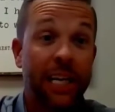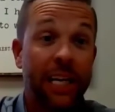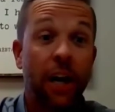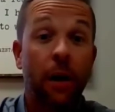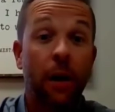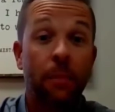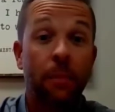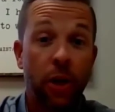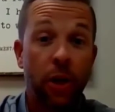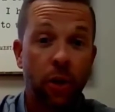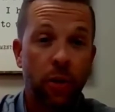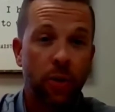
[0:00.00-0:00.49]

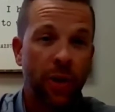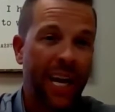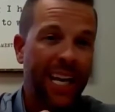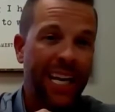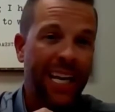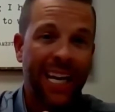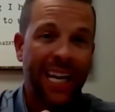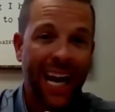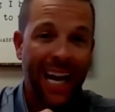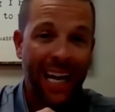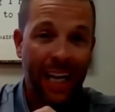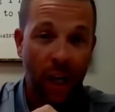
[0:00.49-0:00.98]
come to you, they
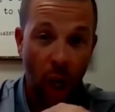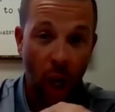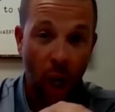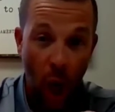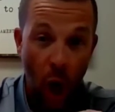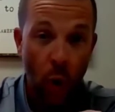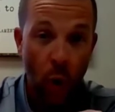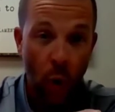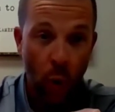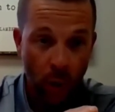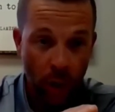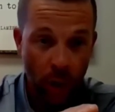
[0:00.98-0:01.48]
get a
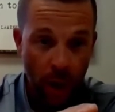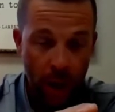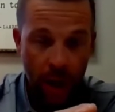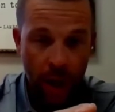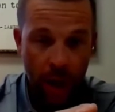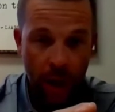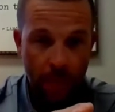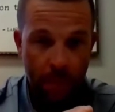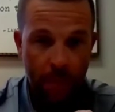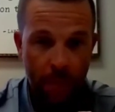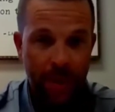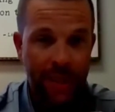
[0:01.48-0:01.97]
loan,
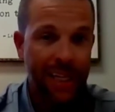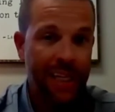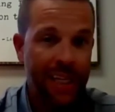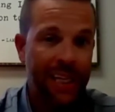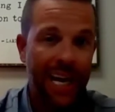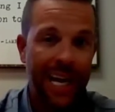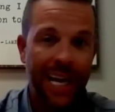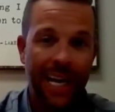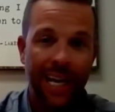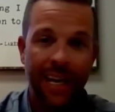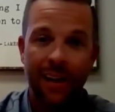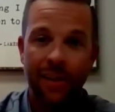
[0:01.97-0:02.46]
but then
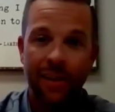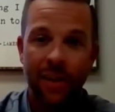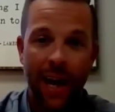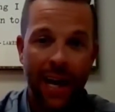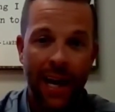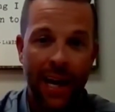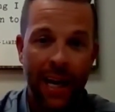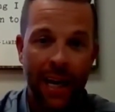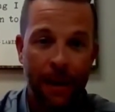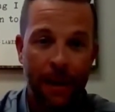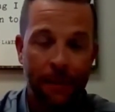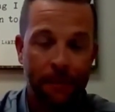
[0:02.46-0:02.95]

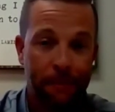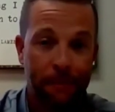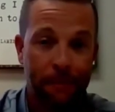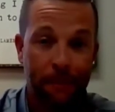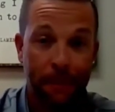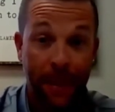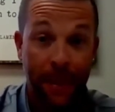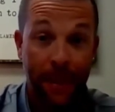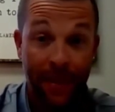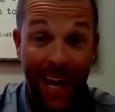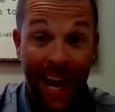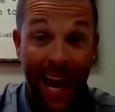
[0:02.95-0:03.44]
they
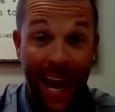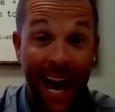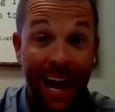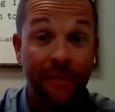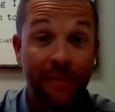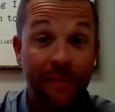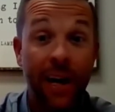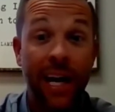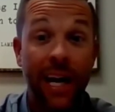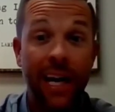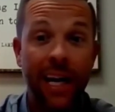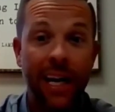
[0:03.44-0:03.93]

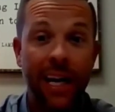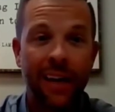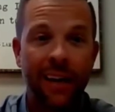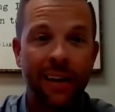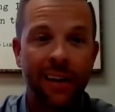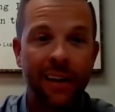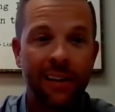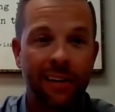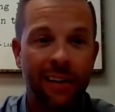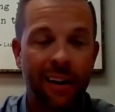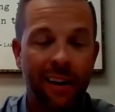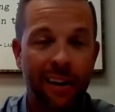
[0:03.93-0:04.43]
have a
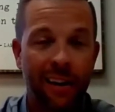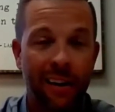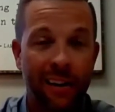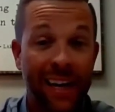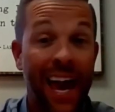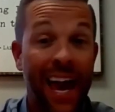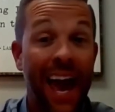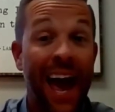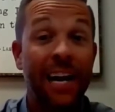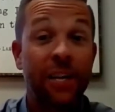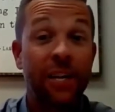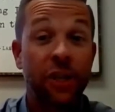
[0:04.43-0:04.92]

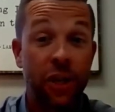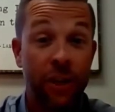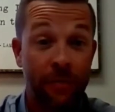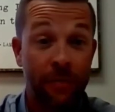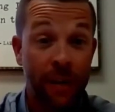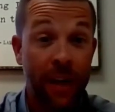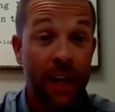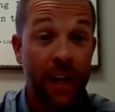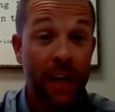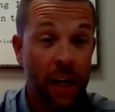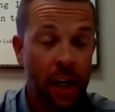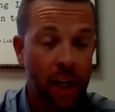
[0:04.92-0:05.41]
cash
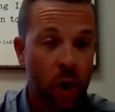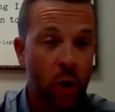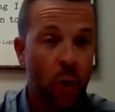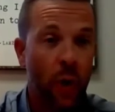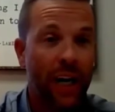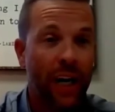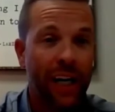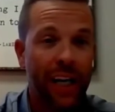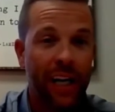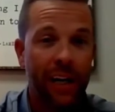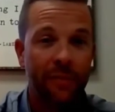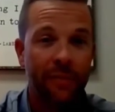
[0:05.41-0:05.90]
event, a
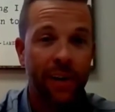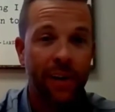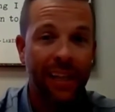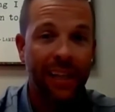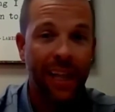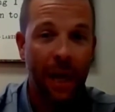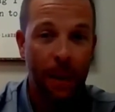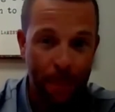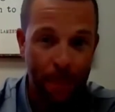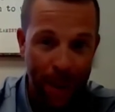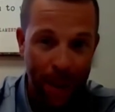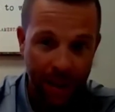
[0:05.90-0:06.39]
liquidity event.
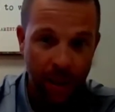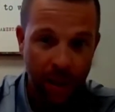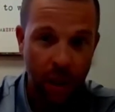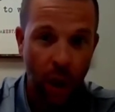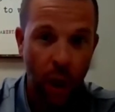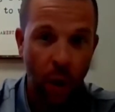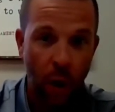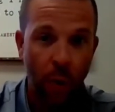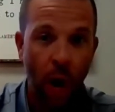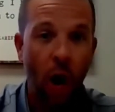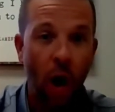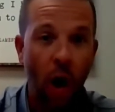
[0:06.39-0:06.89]
They pay the
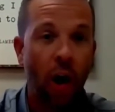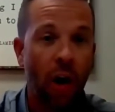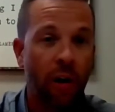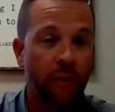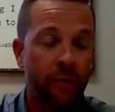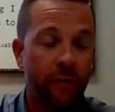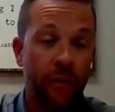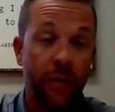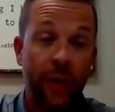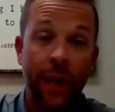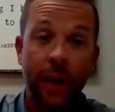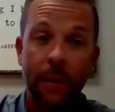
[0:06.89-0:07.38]
loan
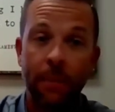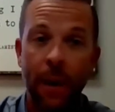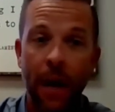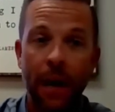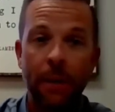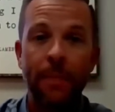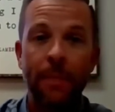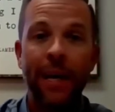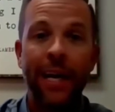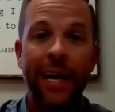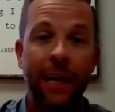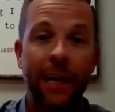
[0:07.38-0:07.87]
off, and then it may
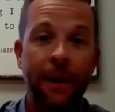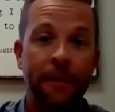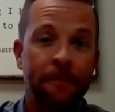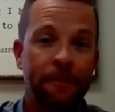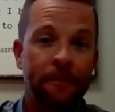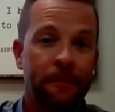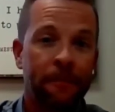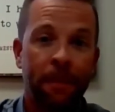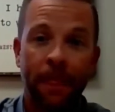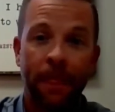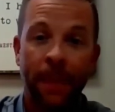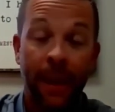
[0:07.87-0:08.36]
be
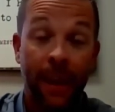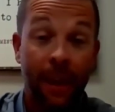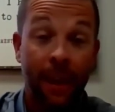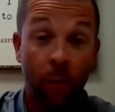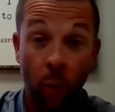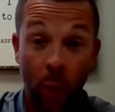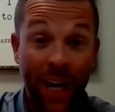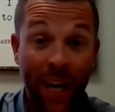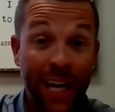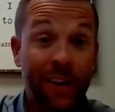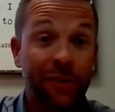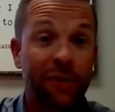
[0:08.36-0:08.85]

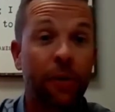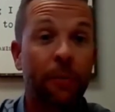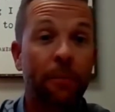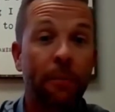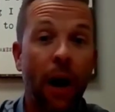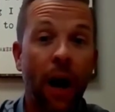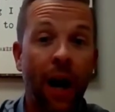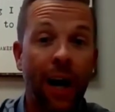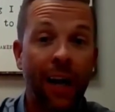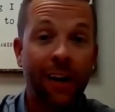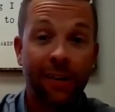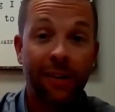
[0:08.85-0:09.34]
weeks or
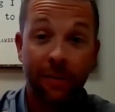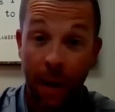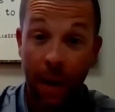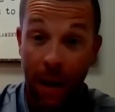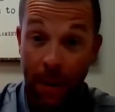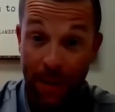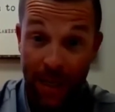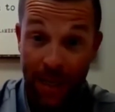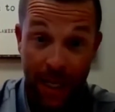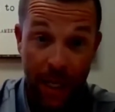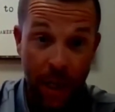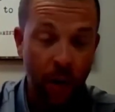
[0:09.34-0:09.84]
months,
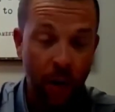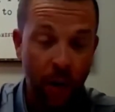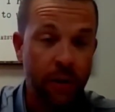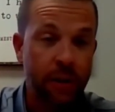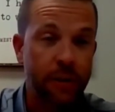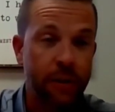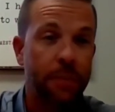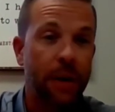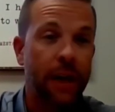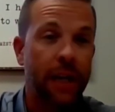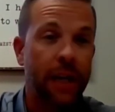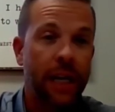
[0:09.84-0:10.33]
maybe
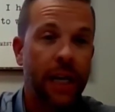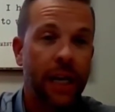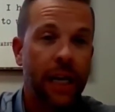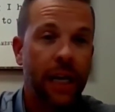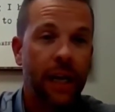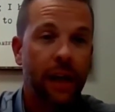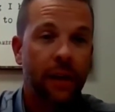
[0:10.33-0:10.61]
years, but